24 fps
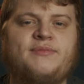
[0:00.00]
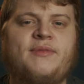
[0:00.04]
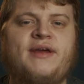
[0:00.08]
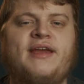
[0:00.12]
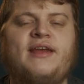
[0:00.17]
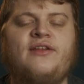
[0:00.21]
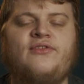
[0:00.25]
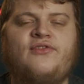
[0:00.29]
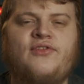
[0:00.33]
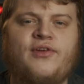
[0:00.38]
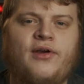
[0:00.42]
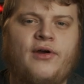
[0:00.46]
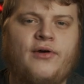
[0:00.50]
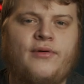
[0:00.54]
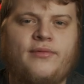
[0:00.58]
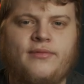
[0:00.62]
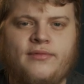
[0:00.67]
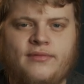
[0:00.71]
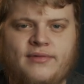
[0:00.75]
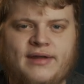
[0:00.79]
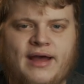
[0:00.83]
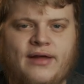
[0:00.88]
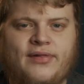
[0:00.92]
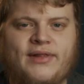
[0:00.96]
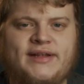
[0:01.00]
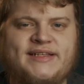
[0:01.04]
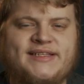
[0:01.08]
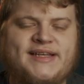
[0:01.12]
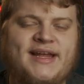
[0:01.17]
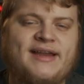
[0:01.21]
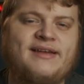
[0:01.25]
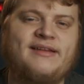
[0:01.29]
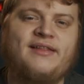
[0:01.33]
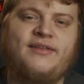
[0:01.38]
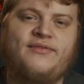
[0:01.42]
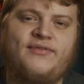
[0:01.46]
was my intro. Now let's
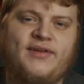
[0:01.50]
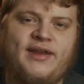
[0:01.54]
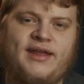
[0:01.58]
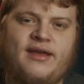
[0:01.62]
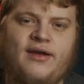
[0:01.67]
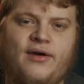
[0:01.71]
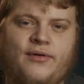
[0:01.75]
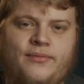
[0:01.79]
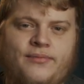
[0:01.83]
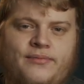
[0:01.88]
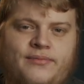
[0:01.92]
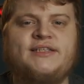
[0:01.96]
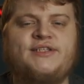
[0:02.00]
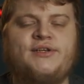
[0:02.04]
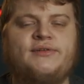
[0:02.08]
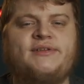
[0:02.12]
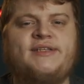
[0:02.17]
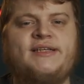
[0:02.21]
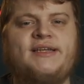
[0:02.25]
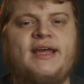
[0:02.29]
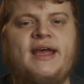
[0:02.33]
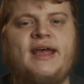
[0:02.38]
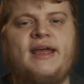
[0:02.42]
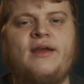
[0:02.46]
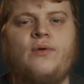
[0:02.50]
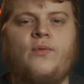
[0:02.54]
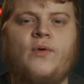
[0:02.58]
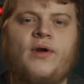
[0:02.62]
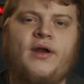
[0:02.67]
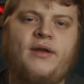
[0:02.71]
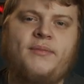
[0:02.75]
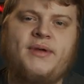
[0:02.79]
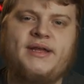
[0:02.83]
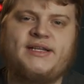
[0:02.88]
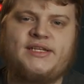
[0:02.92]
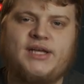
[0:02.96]
get into the video. So today we're
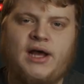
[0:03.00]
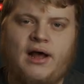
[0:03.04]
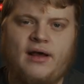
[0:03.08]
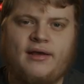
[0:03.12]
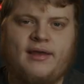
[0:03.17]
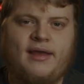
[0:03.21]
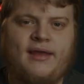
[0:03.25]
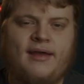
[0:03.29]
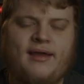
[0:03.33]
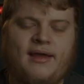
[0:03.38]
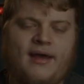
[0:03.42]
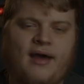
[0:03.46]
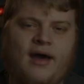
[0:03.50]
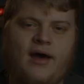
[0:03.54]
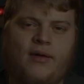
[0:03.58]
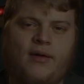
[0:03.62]
going to be talking